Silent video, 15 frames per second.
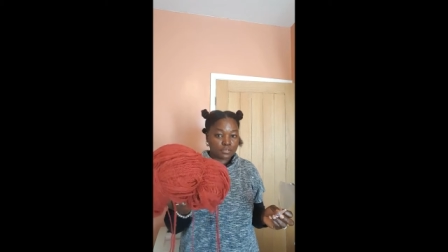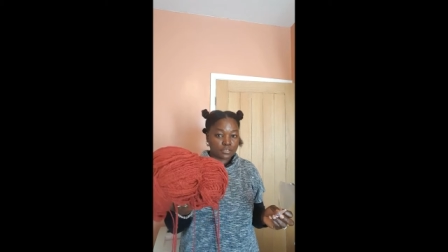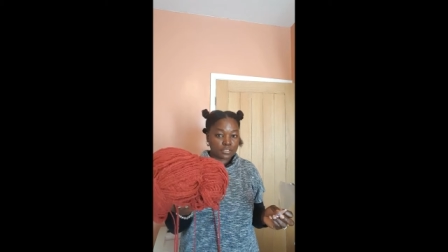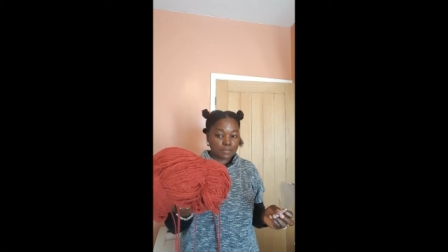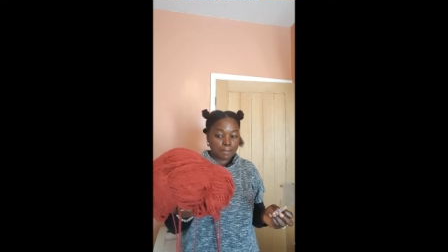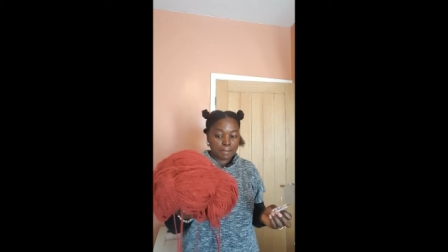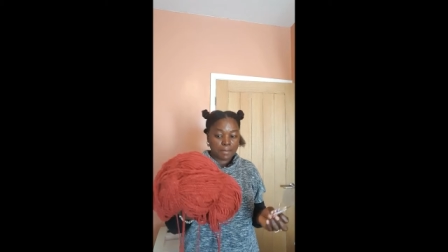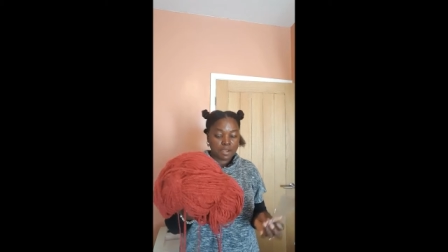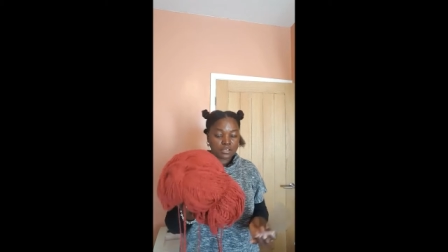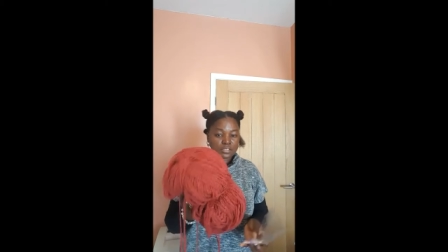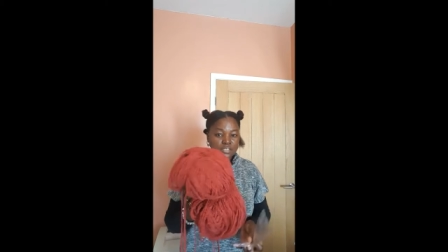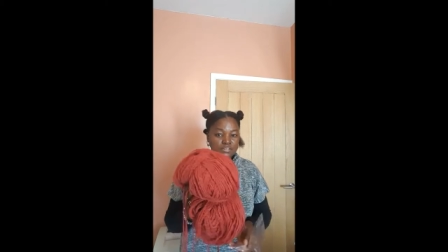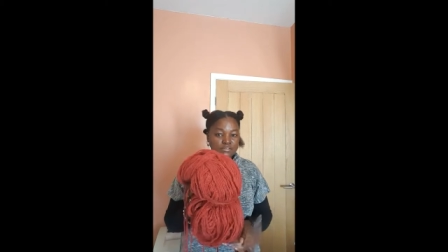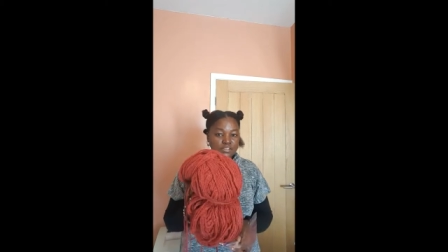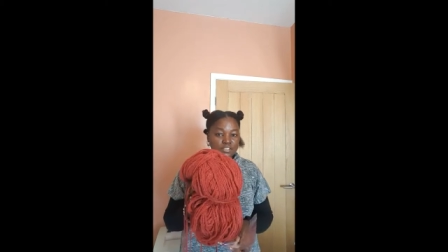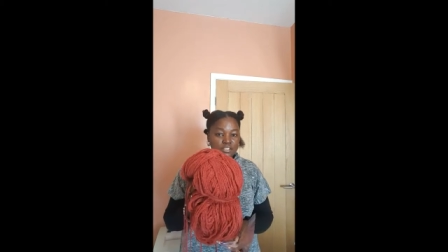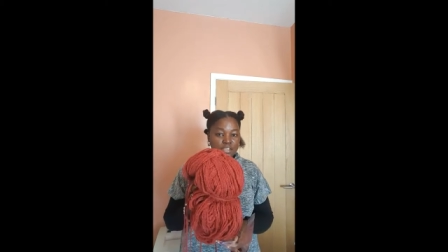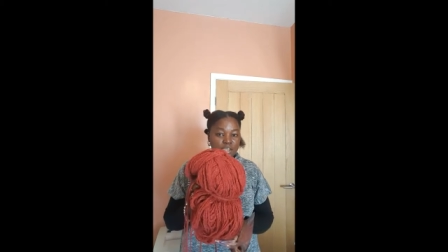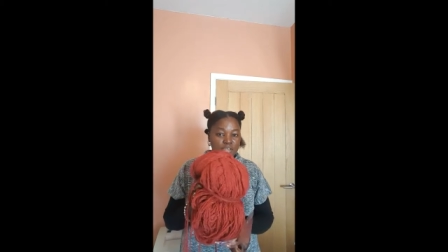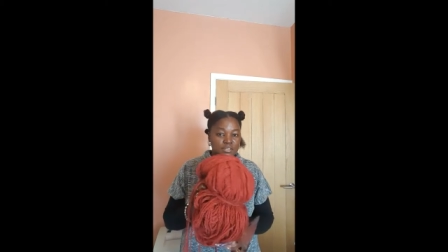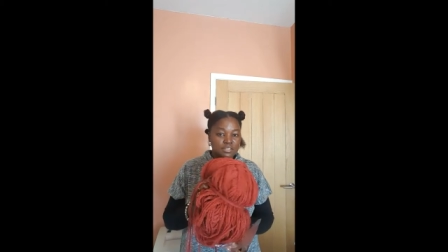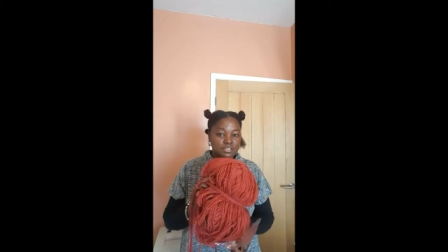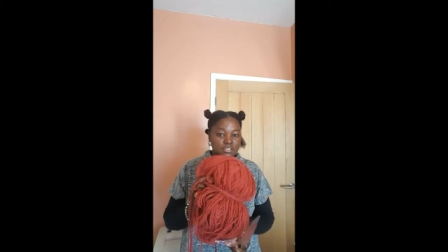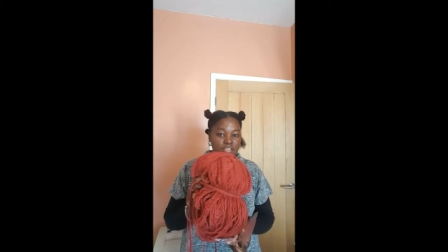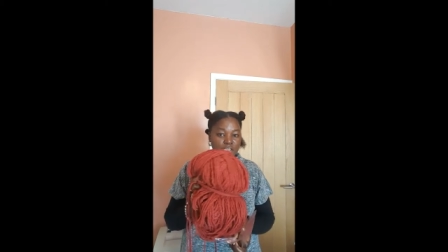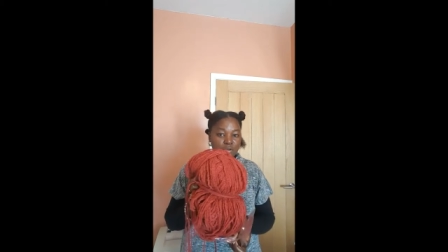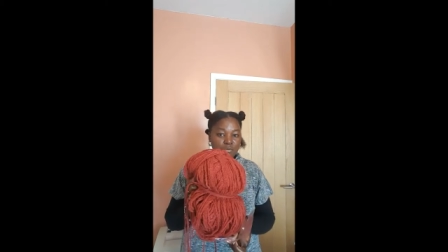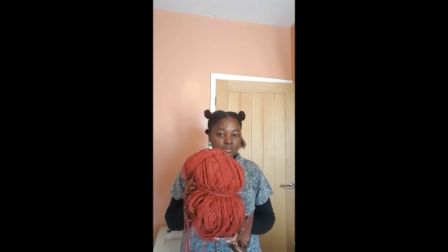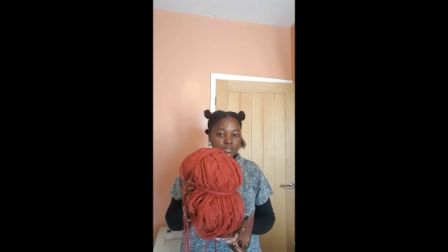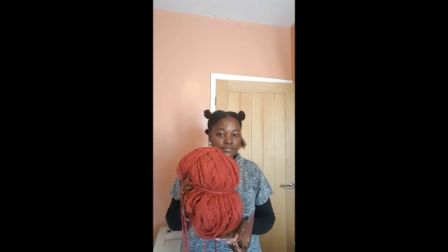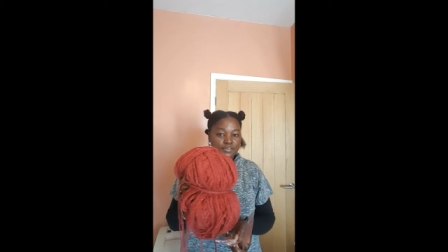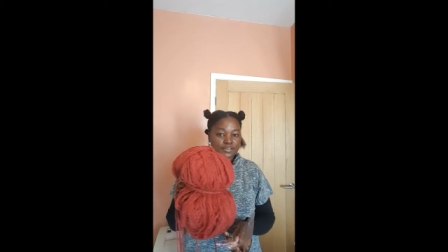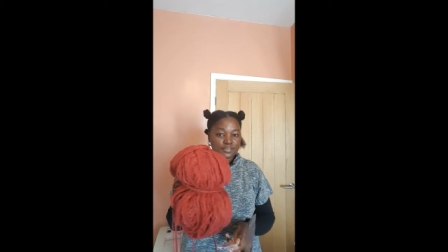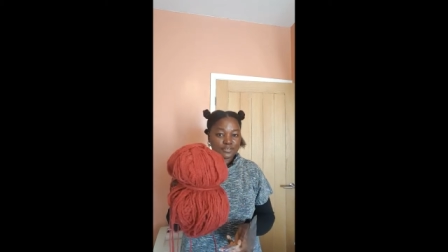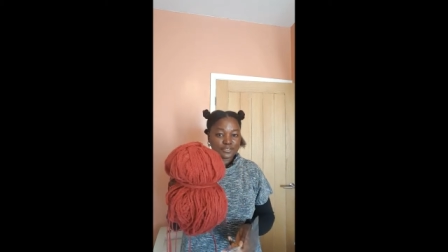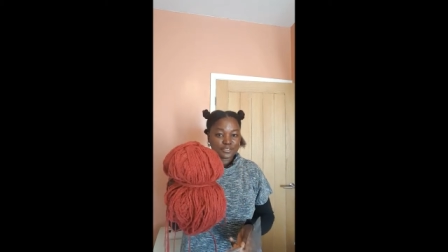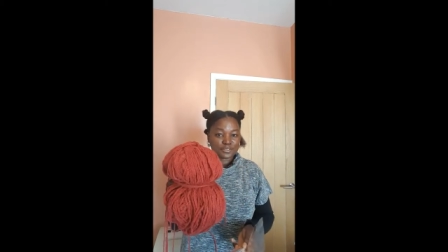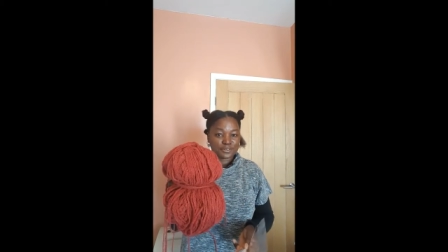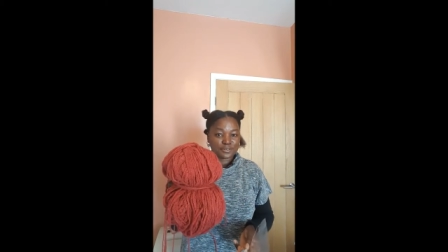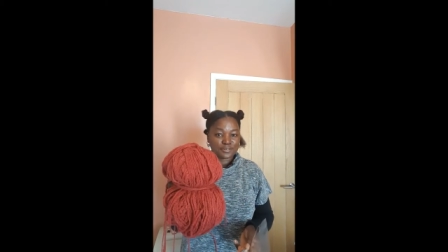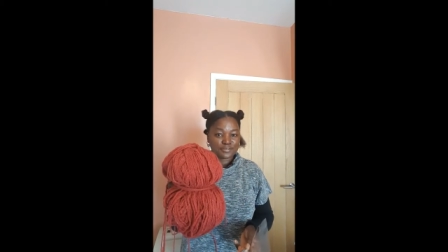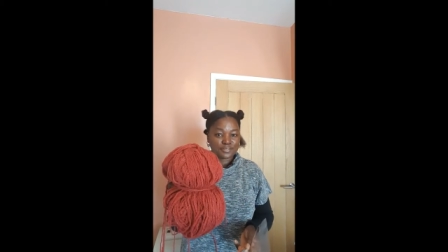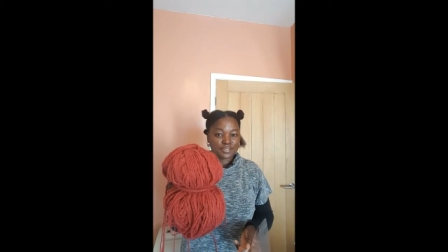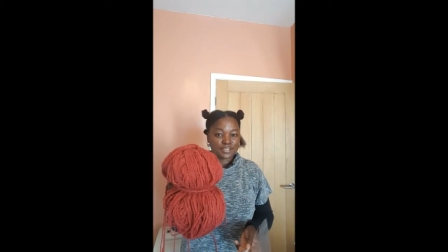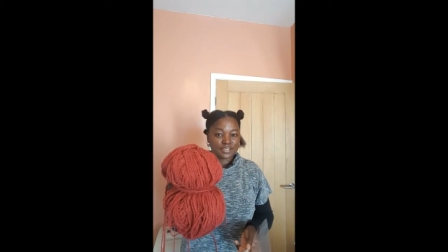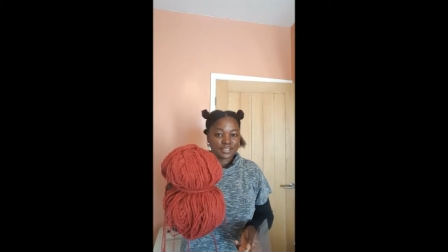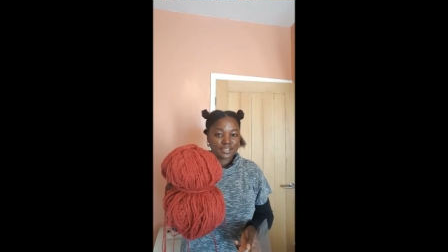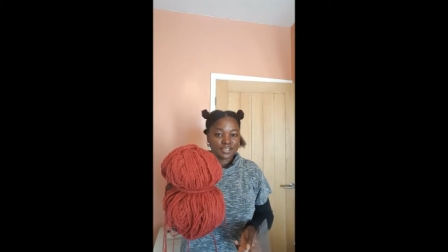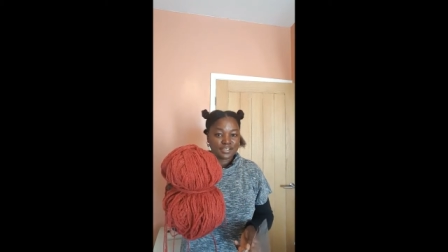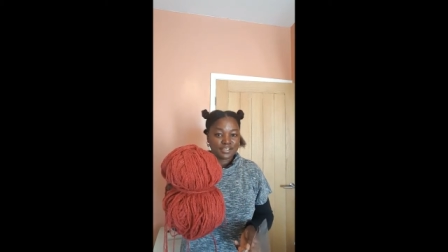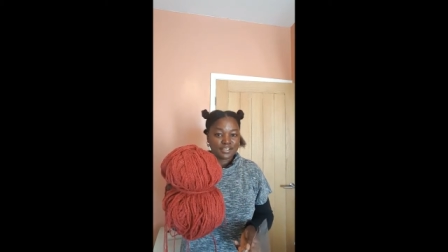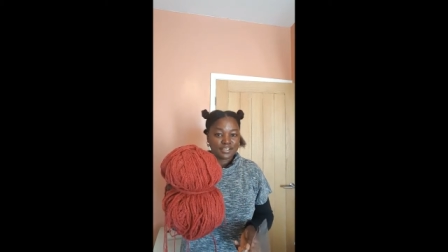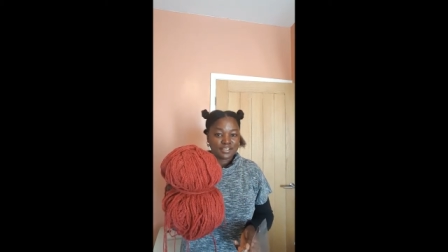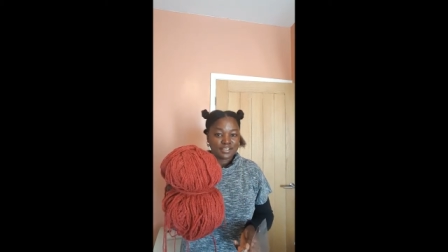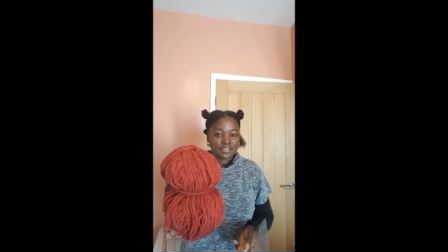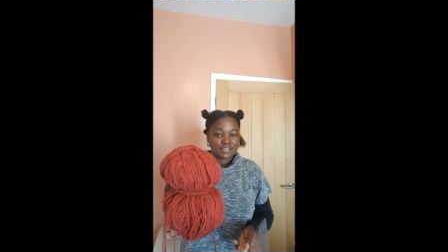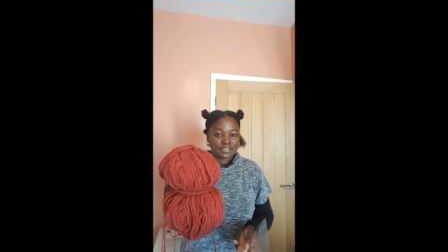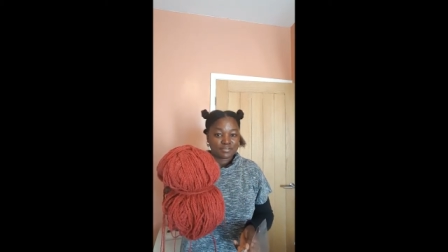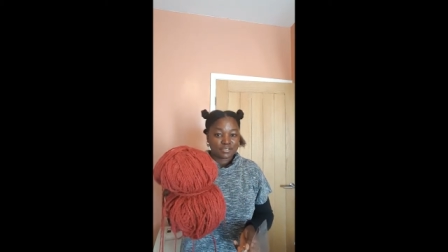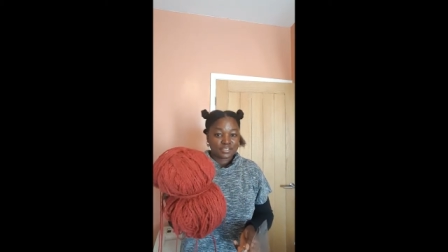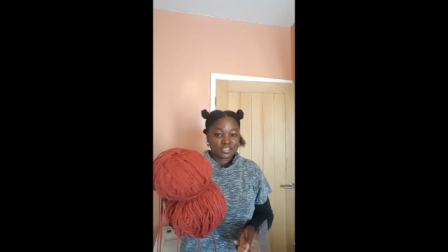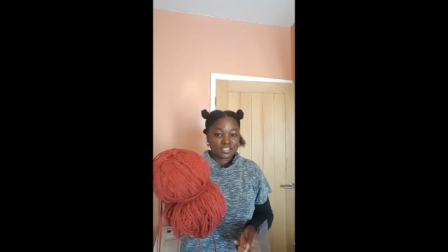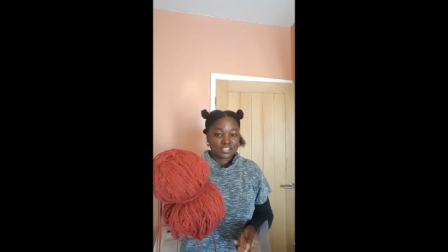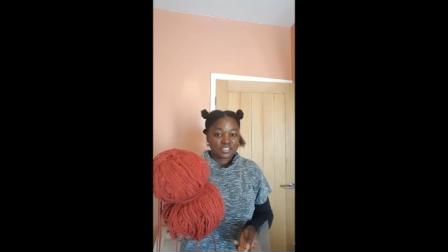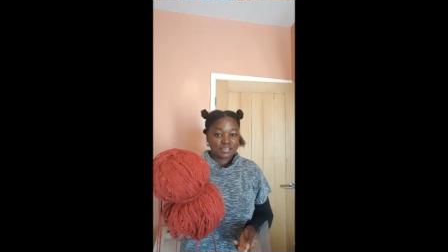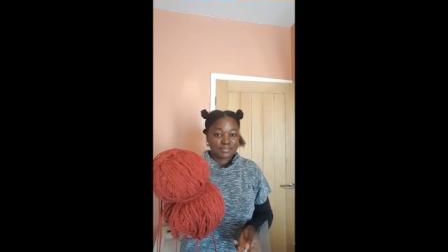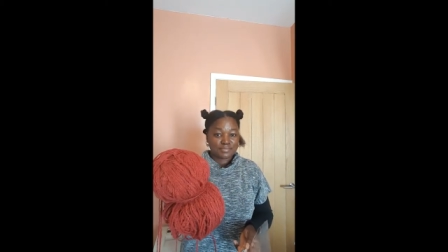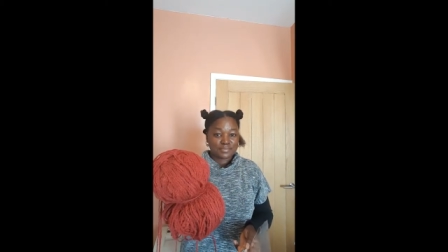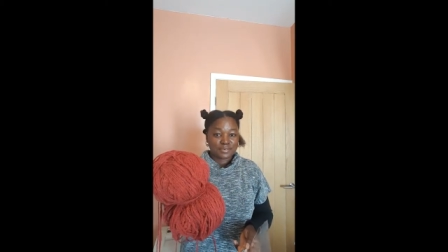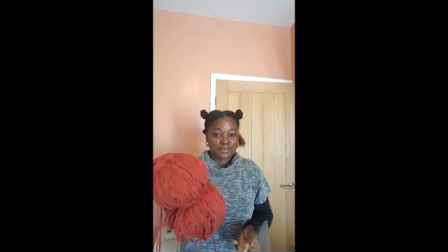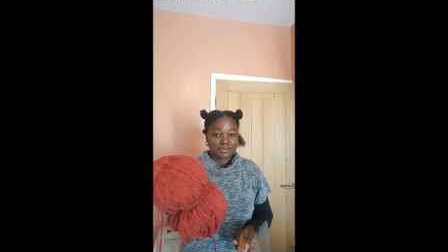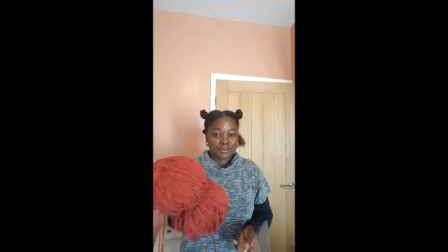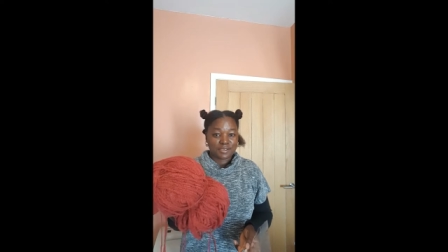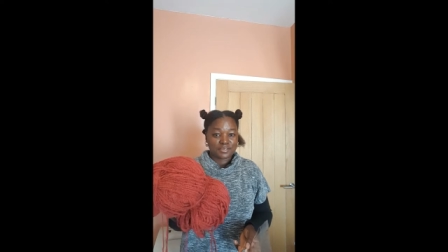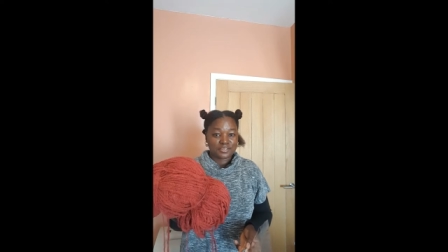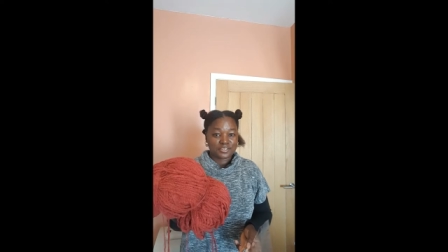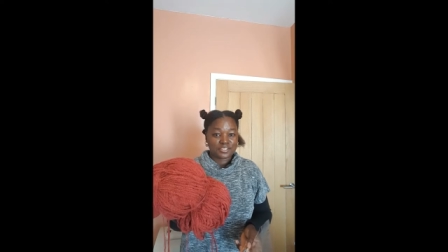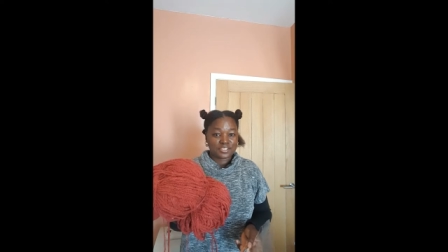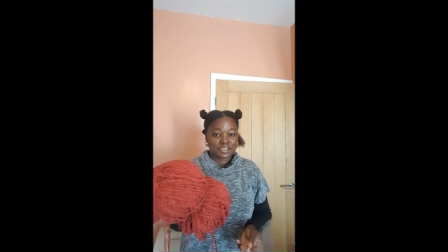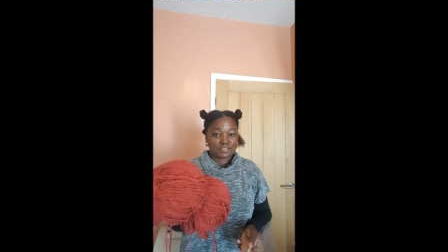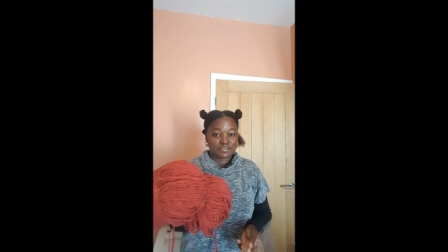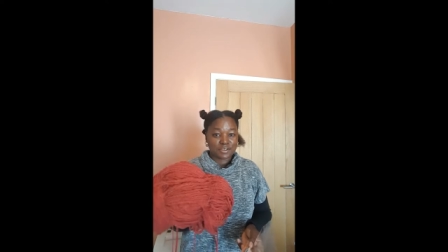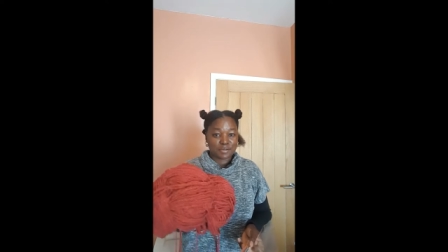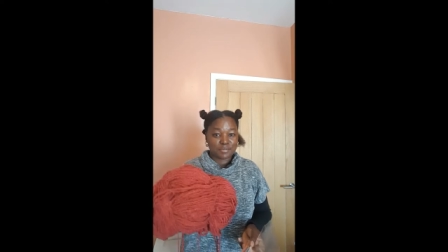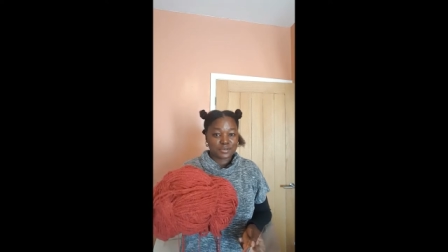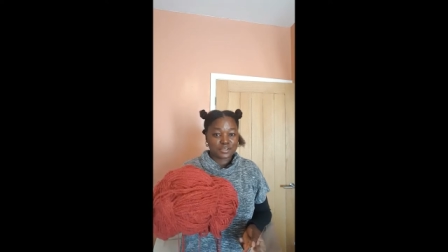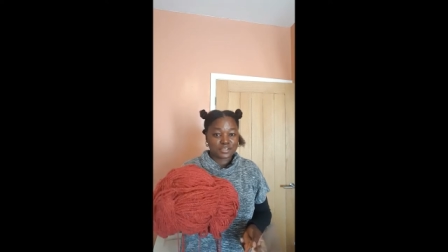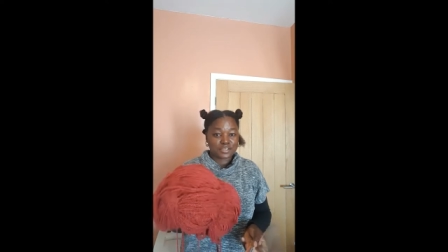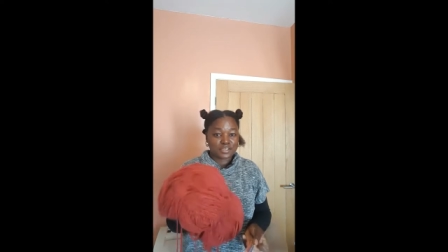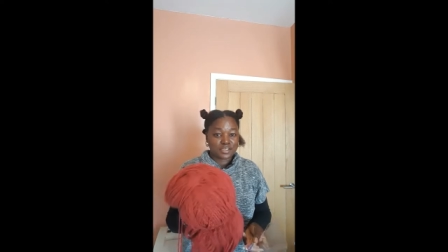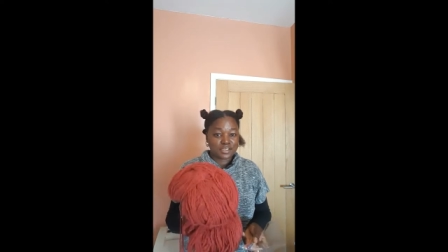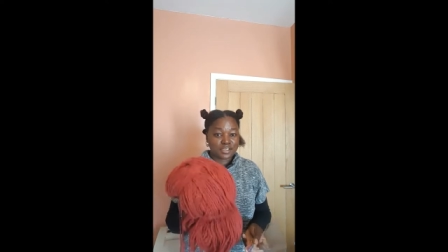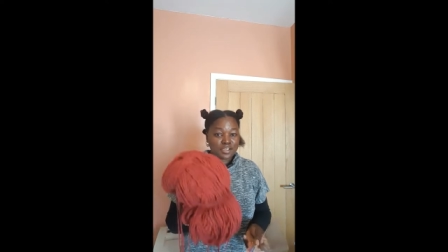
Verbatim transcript: it's massive as you can see i won't even use all of it it was cheap why not i grabbed it